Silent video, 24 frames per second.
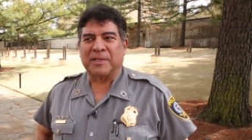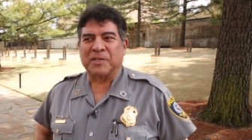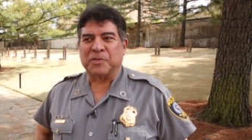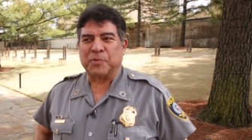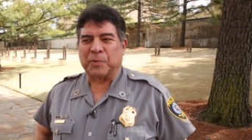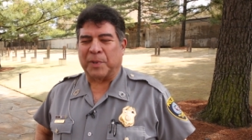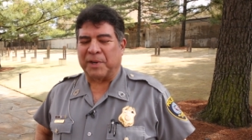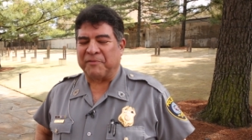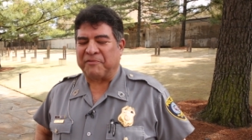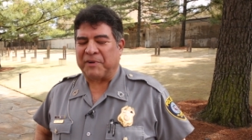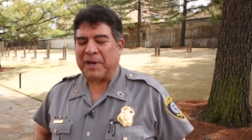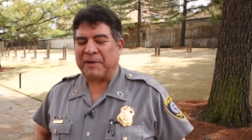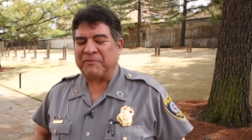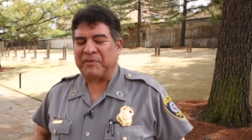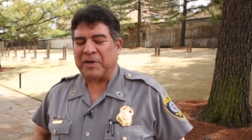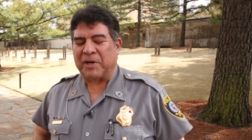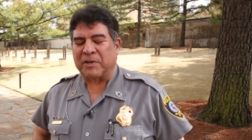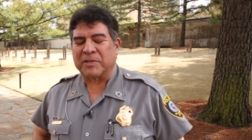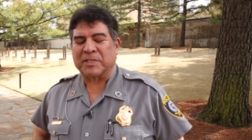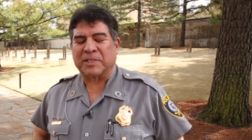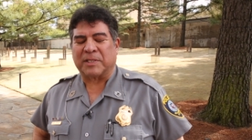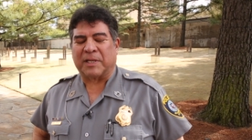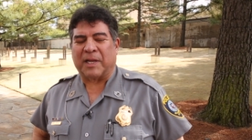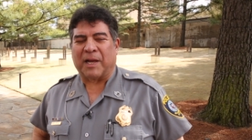25
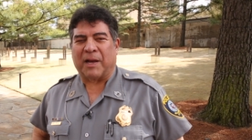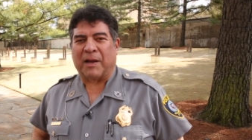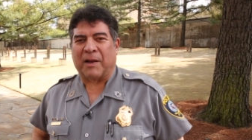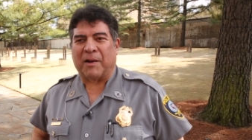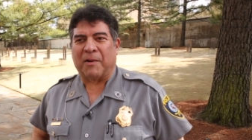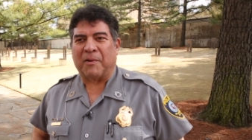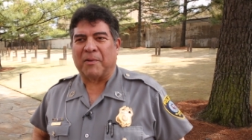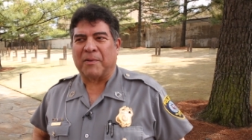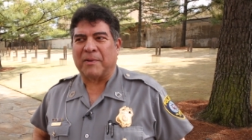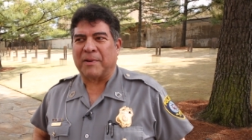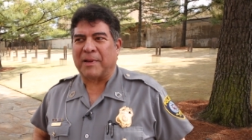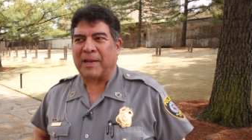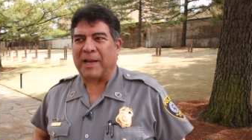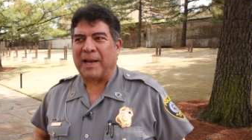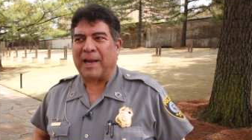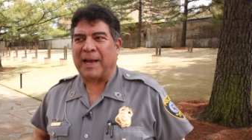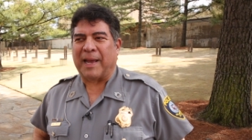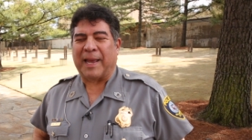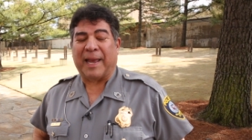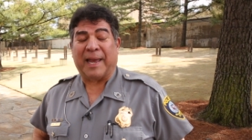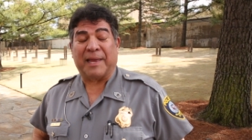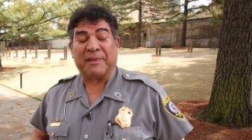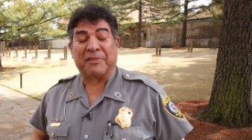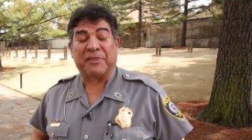years ago,
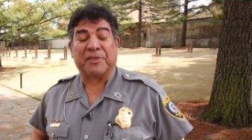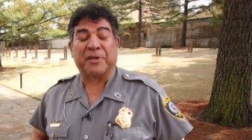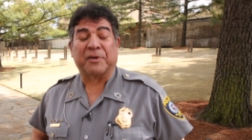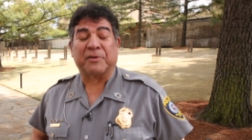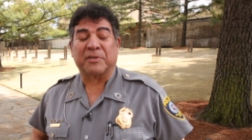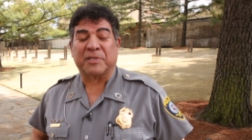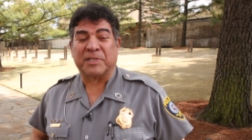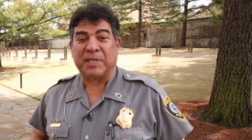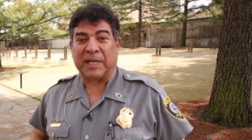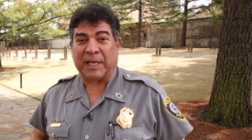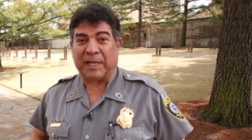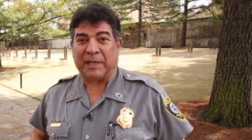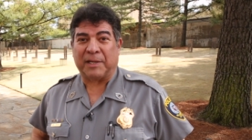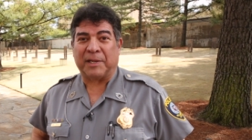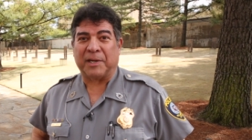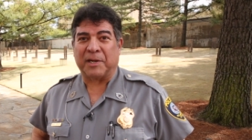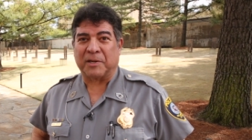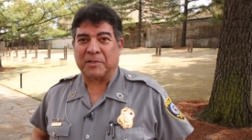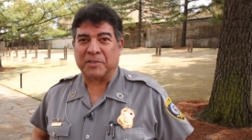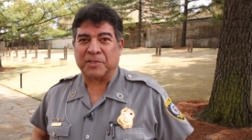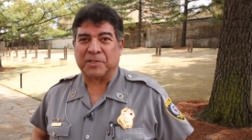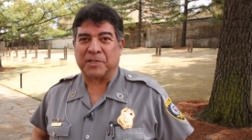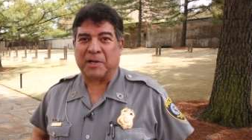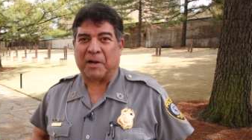I had 13
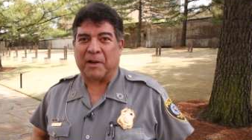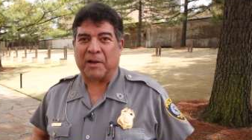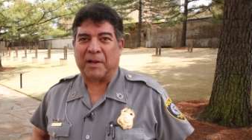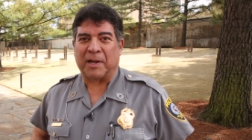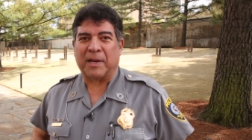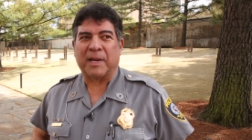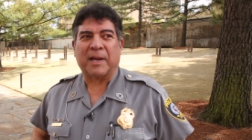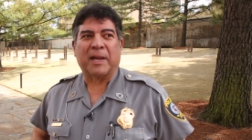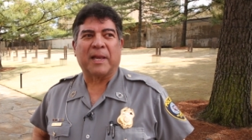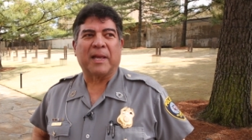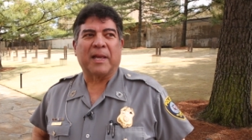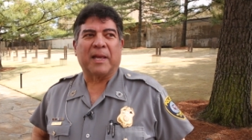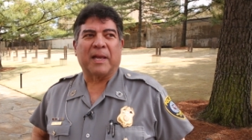years on.